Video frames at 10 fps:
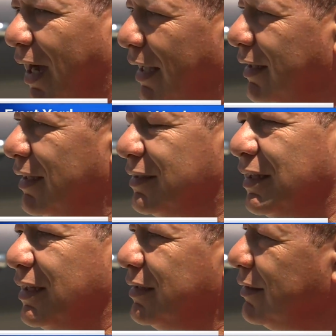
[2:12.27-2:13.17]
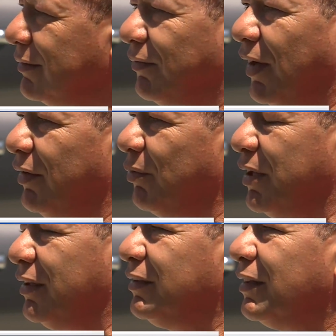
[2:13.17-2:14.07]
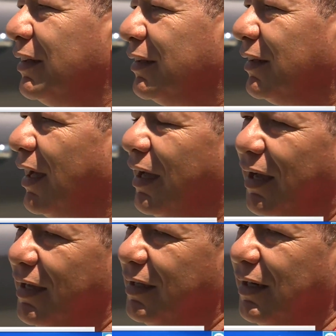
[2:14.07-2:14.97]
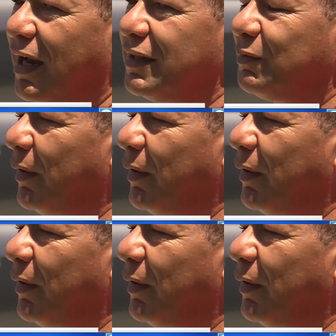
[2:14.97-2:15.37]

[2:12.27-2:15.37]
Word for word: Today, his life saved by his own son.